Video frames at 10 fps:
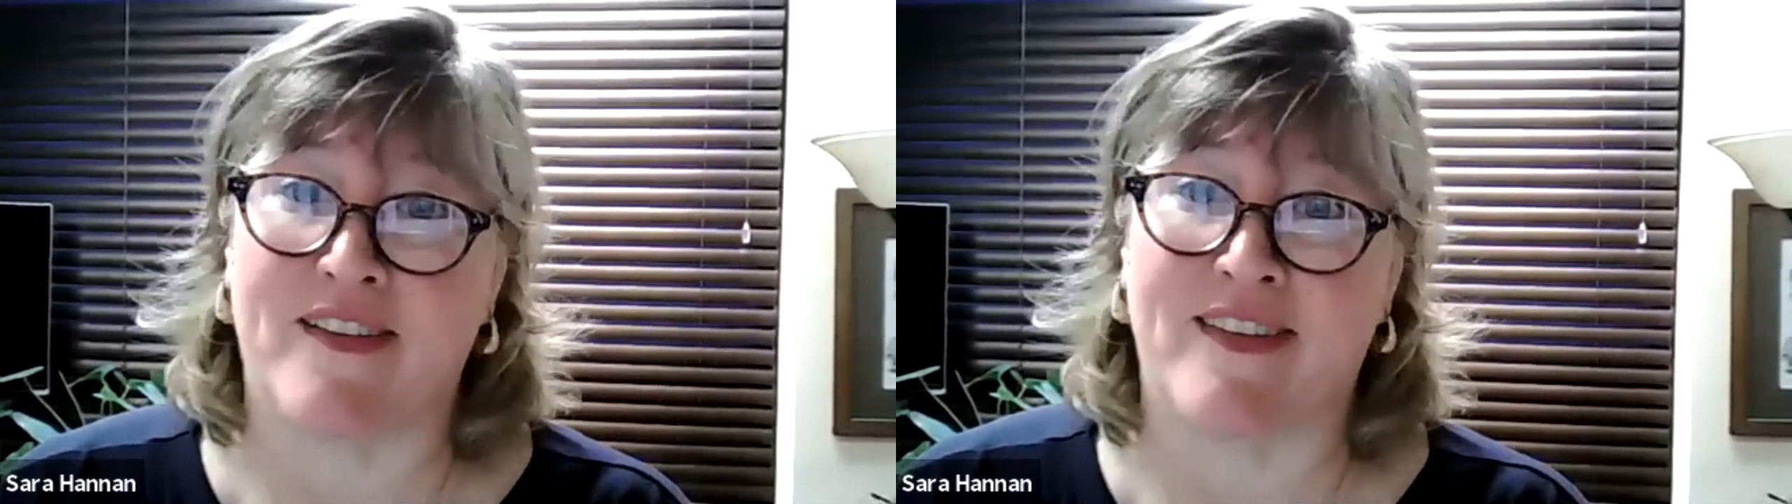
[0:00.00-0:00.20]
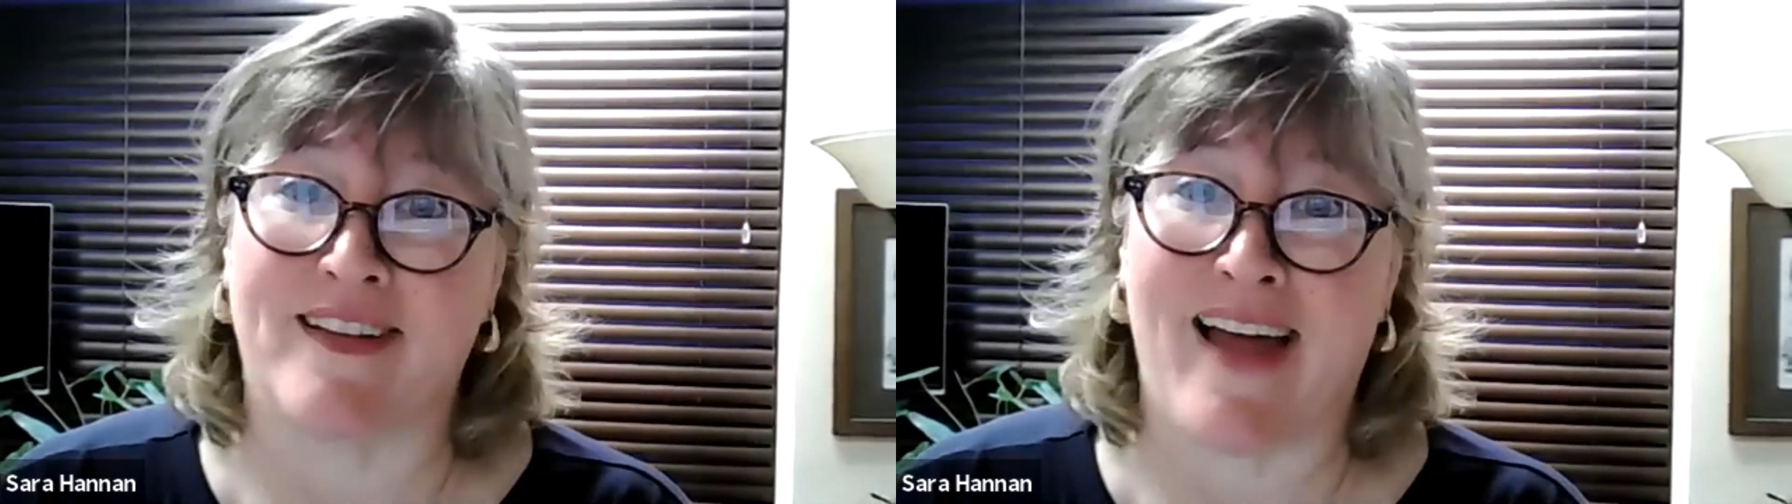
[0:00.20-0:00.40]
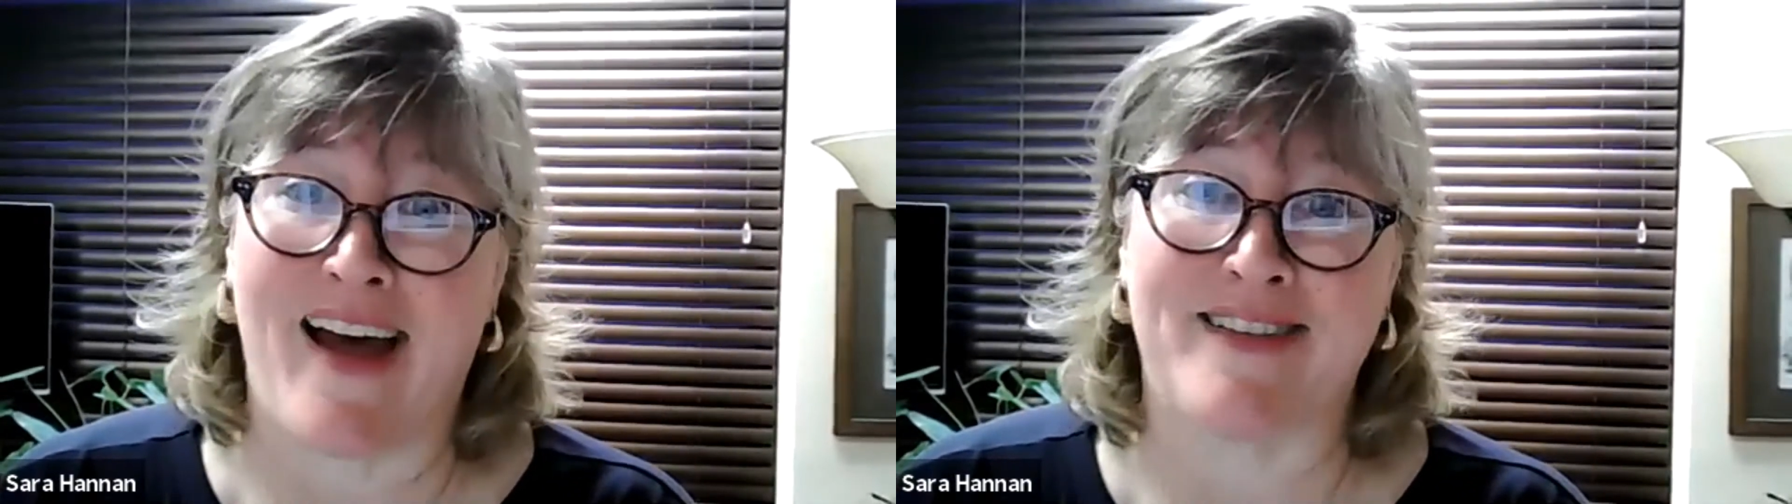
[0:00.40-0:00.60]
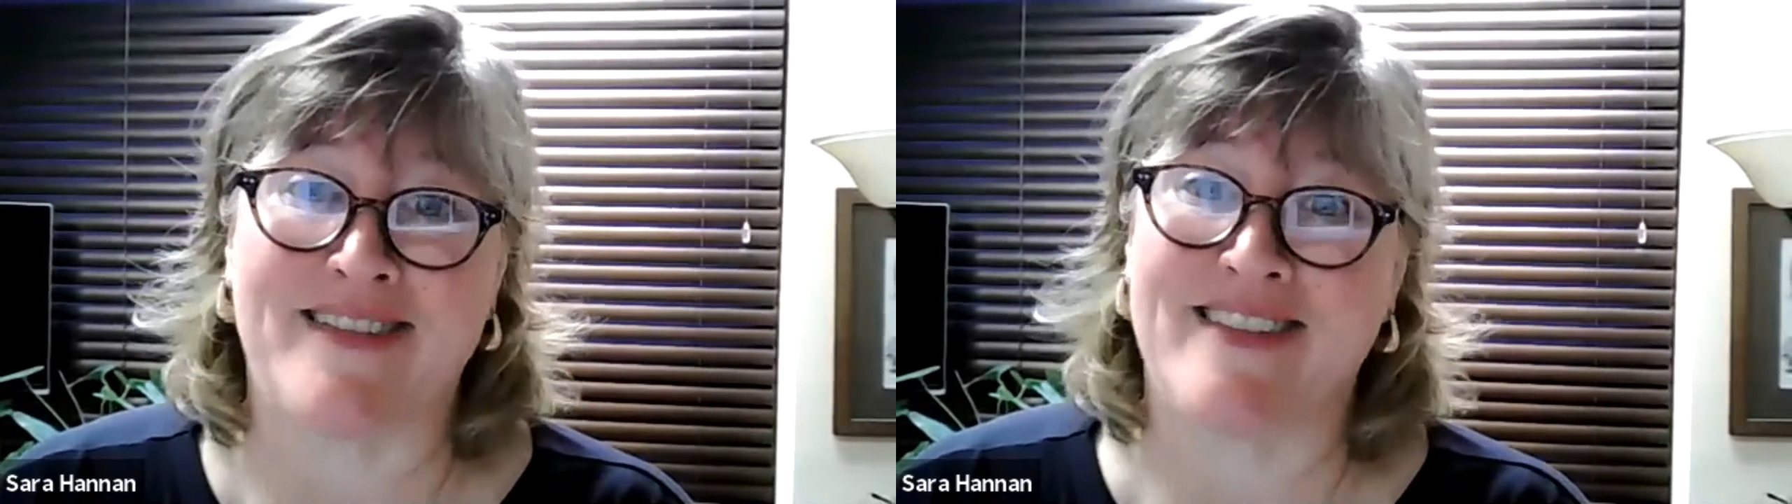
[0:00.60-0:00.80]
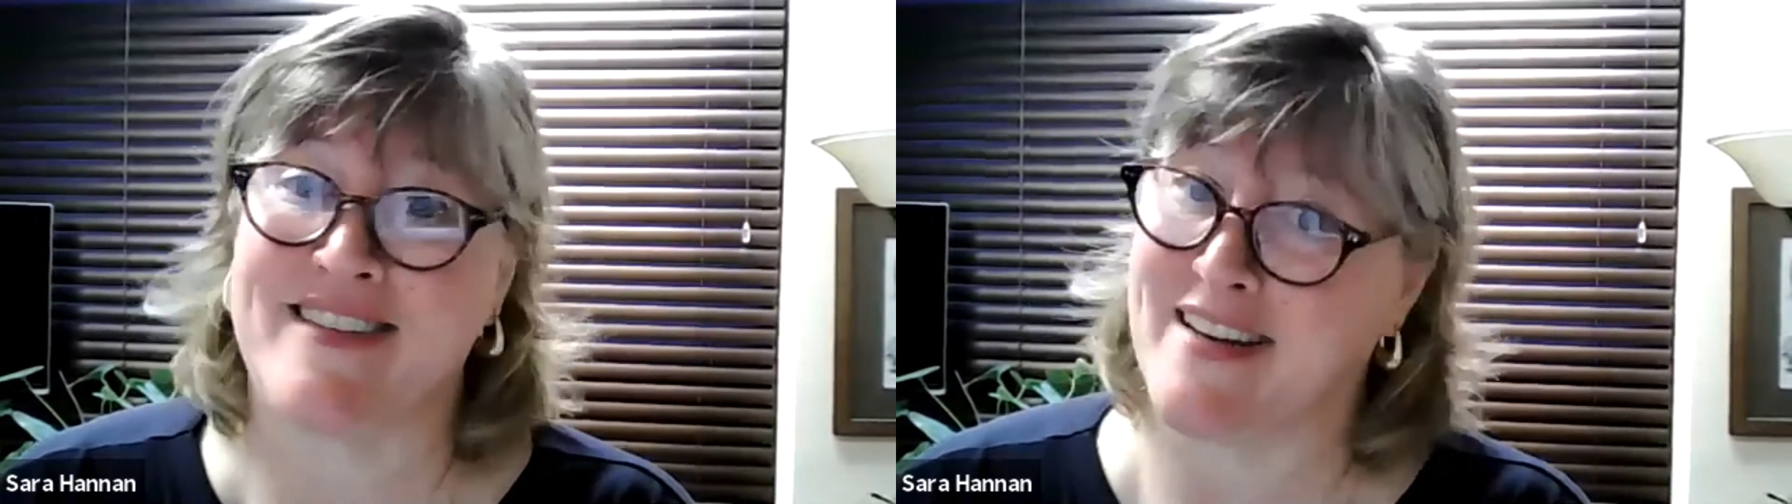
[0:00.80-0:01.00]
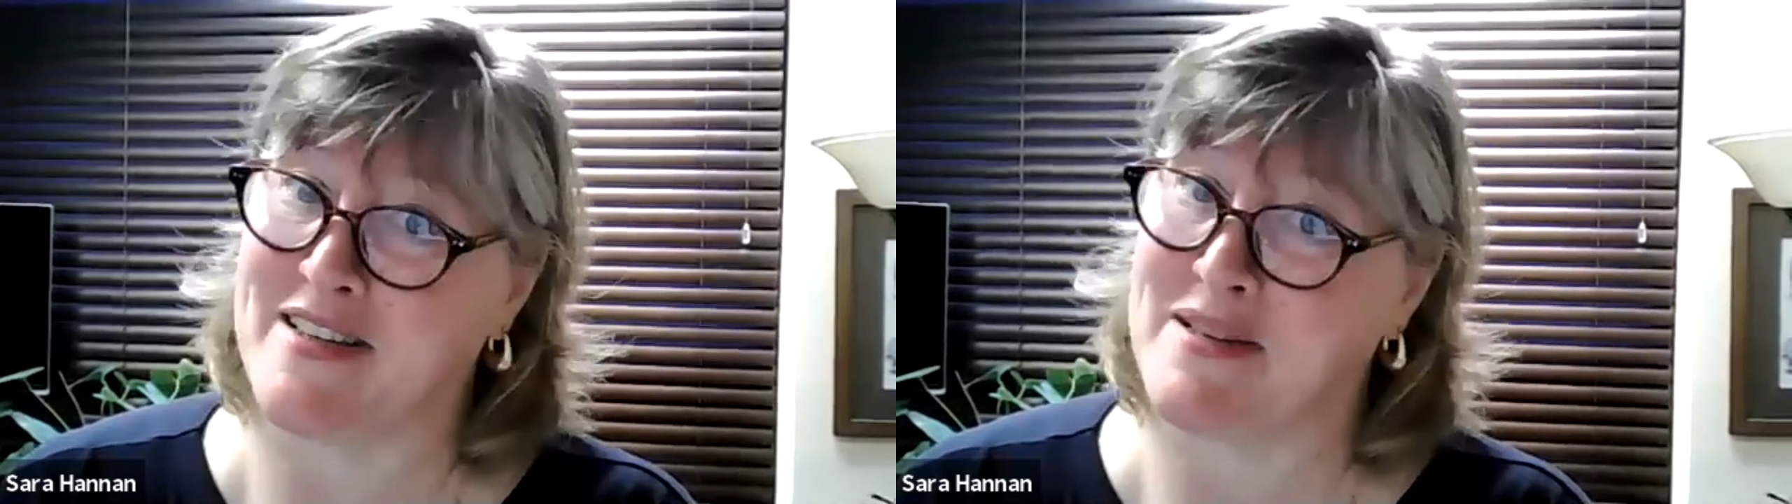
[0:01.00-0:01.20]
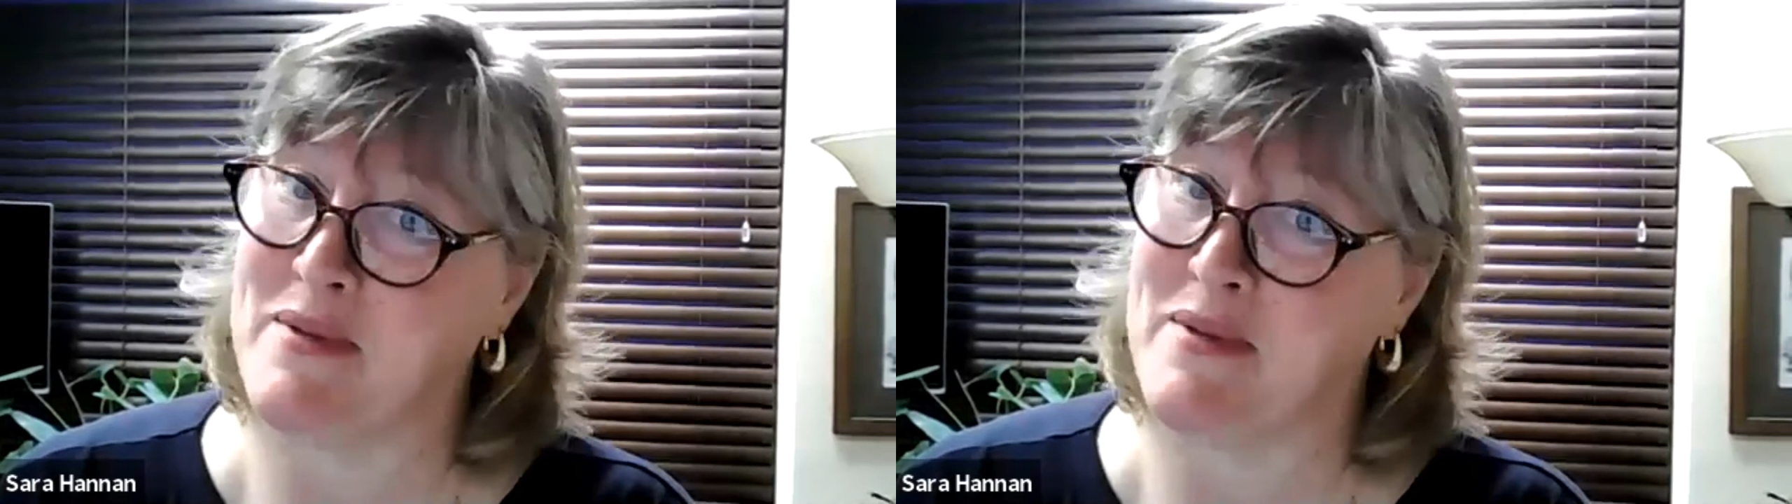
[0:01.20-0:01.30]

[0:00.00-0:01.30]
in the last 6